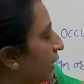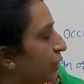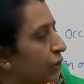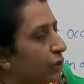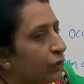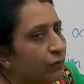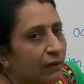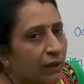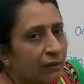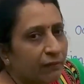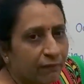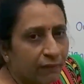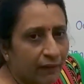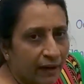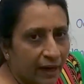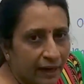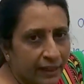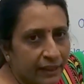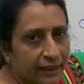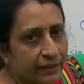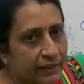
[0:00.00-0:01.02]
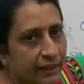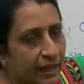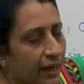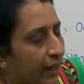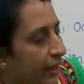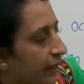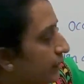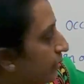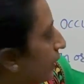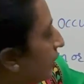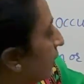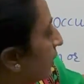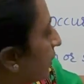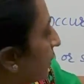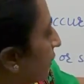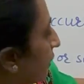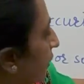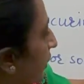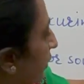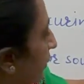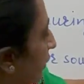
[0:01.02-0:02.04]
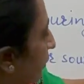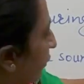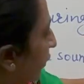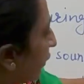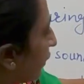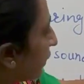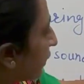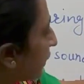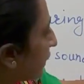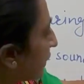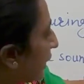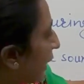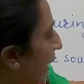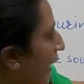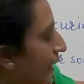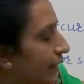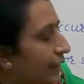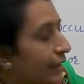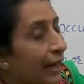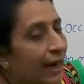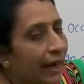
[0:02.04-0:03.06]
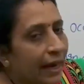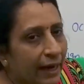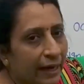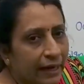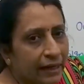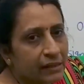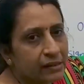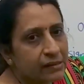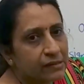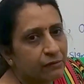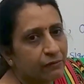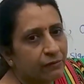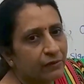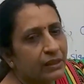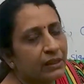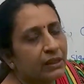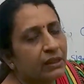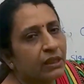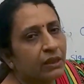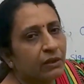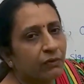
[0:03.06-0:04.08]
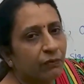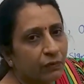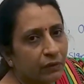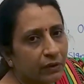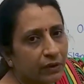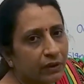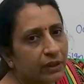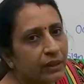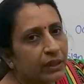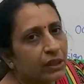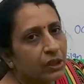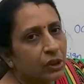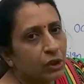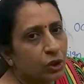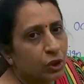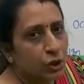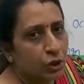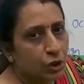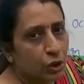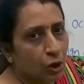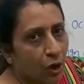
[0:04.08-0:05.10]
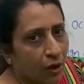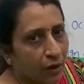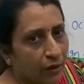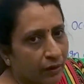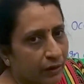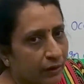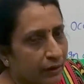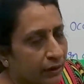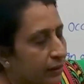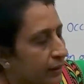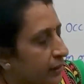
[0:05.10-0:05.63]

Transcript: You will find that first line ends with word shock.